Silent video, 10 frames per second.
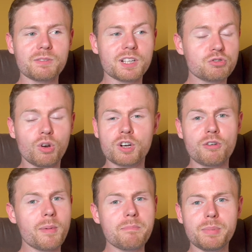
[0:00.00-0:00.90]
That's all I can
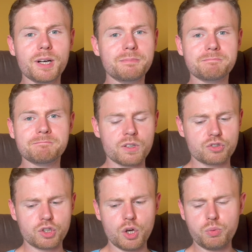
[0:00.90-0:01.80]
remember.
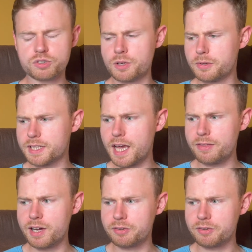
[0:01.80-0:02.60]
So what time did I get there?